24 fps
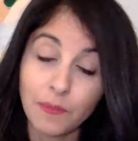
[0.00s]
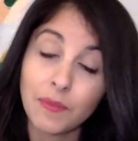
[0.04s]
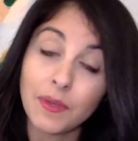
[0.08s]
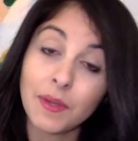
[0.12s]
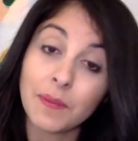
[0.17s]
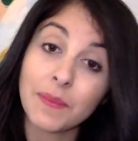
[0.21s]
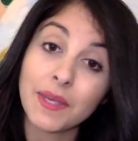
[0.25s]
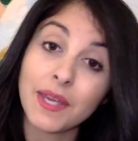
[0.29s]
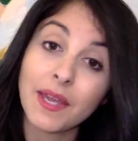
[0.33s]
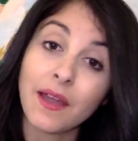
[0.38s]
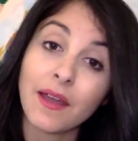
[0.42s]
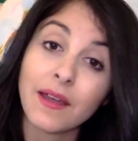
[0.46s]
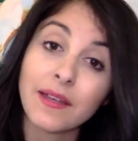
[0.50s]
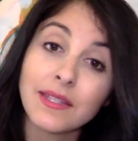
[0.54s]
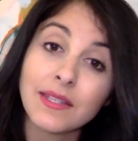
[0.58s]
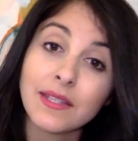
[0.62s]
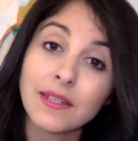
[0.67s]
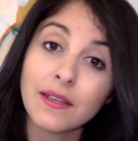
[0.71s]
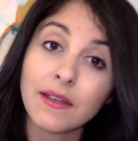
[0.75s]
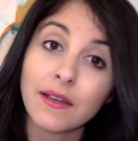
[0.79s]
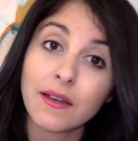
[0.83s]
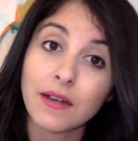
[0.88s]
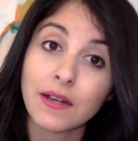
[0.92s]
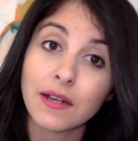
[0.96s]
But because
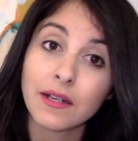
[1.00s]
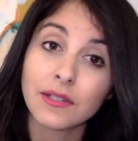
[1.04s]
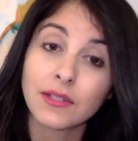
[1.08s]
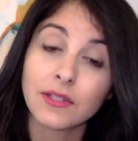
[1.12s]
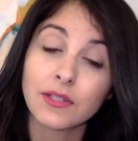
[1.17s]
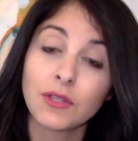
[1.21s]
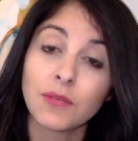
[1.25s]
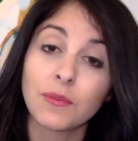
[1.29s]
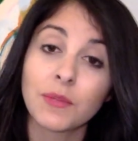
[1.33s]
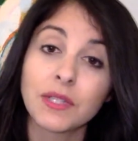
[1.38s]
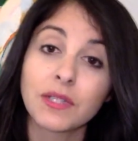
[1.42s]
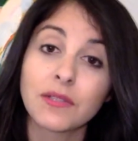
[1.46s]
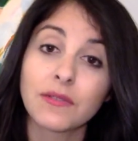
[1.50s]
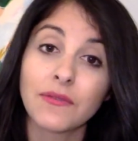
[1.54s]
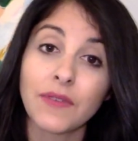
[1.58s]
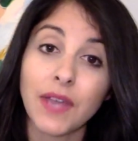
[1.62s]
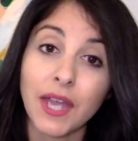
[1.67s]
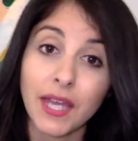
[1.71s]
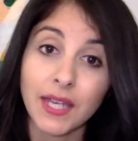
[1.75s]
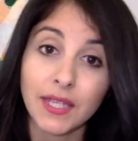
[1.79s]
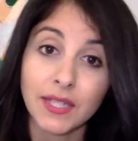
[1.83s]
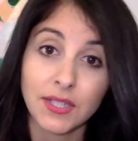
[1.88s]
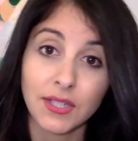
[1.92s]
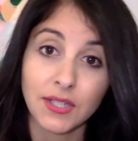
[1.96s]
they are so much
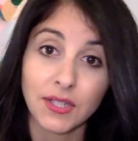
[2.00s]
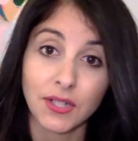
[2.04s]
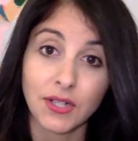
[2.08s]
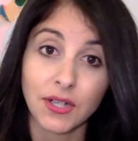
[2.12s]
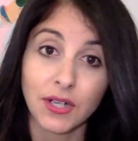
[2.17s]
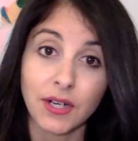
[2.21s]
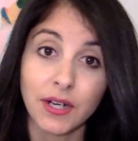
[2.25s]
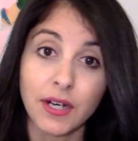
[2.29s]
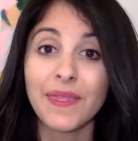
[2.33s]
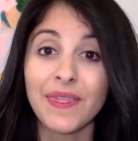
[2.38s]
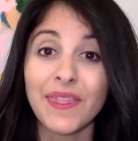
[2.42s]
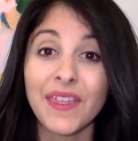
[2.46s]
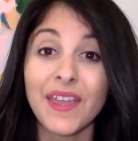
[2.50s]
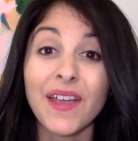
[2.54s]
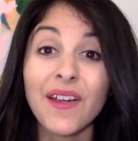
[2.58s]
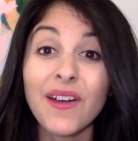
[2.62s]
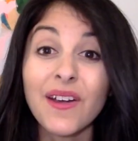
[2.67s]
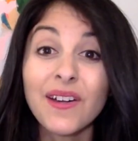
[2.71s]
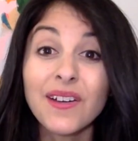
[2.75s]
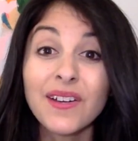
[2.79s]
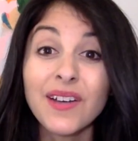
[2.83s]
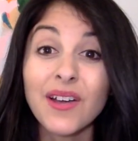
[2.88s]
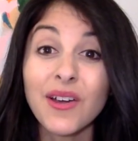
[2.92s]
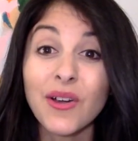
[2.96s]
faster, they
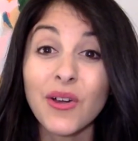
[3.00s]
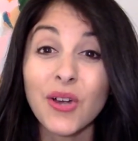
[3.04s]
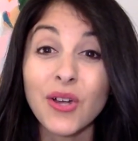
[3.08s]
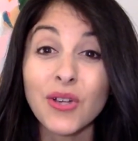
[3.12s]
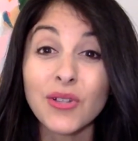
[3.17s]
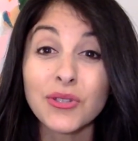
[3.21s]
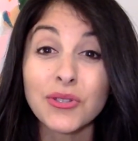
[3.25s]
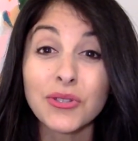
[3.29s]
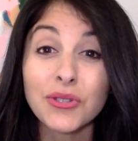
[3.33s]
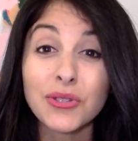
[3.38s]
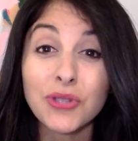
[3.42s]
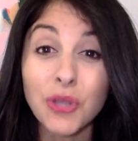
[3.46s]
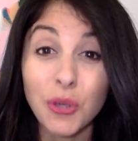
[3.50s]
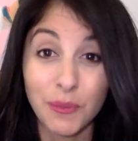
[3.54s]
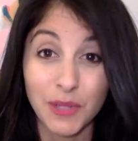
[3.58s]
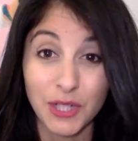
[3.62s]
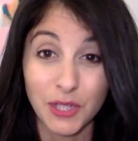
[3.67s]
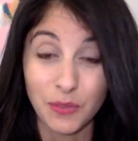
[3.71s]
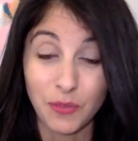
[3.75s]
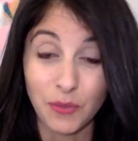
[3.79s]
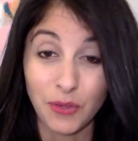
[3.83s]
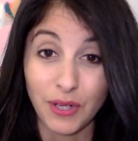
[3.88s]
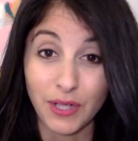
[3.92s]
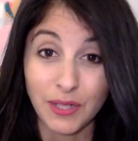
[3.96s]
are so
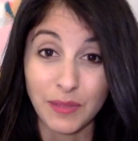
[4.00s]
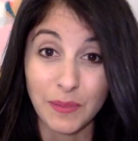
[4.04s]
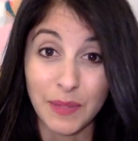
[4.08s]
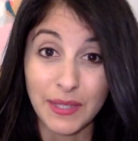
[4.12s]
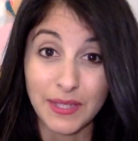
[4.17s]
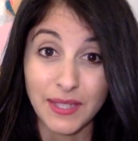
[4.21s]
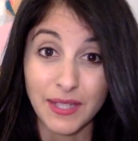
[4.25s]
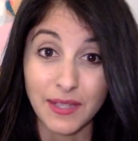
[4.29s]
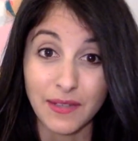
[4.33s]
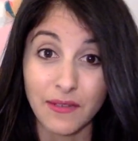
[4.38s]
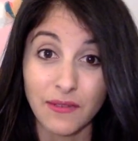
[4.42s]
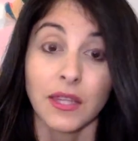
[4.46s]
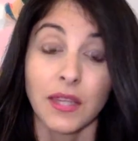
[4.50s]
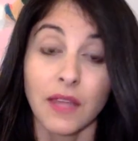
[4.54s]
much more expensive.